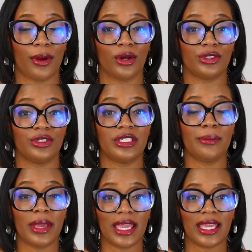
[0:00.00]
culture to
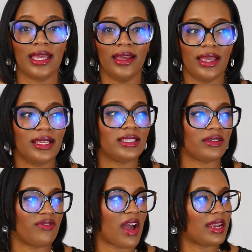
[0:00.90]
me is
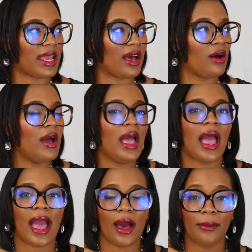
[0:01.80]
to find out
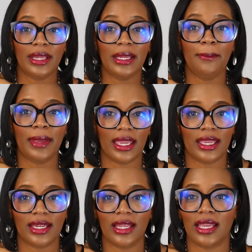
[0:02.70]
how many
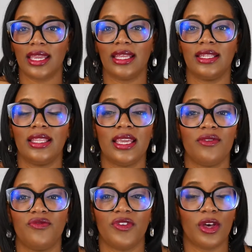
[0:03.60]
men in the
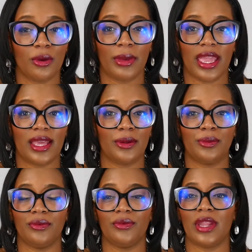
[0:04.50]
film
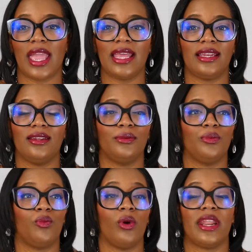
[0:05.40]
and
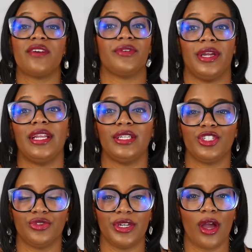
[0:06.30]
whatever
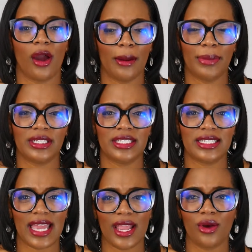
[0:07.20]
industry are a bunch of
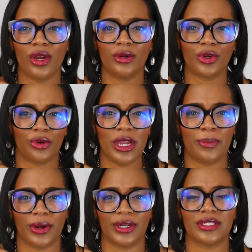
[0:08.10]
dang on
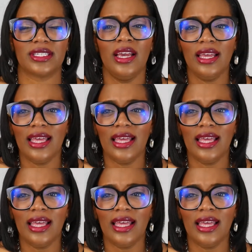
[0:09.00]
creepers.